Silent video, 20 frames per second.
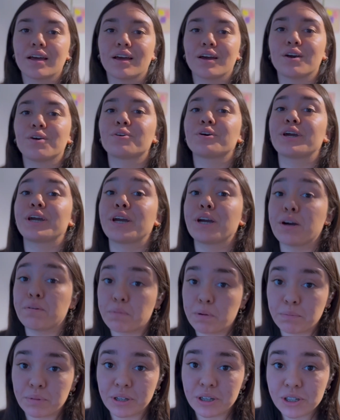Okay, come.
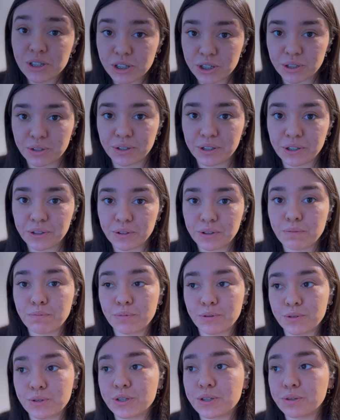I'm gonna show you the
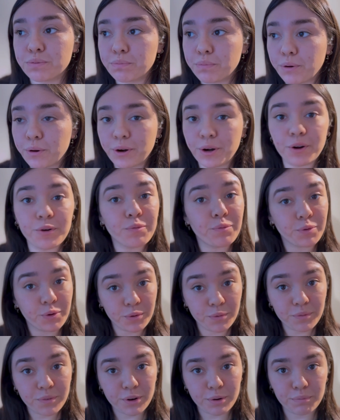most important
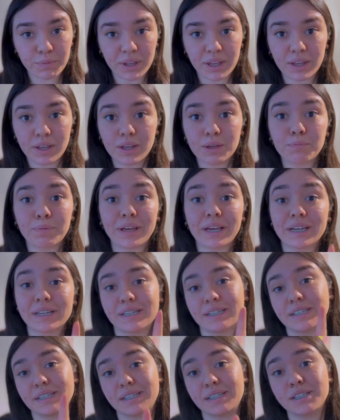room for me
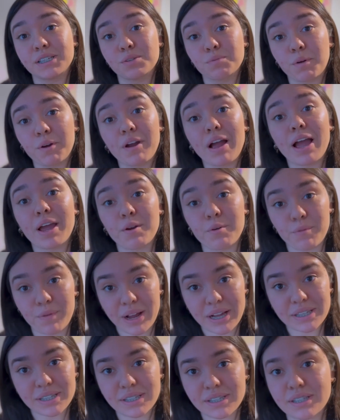because this is where I
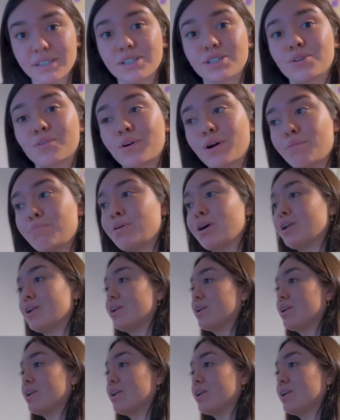rest. So come on.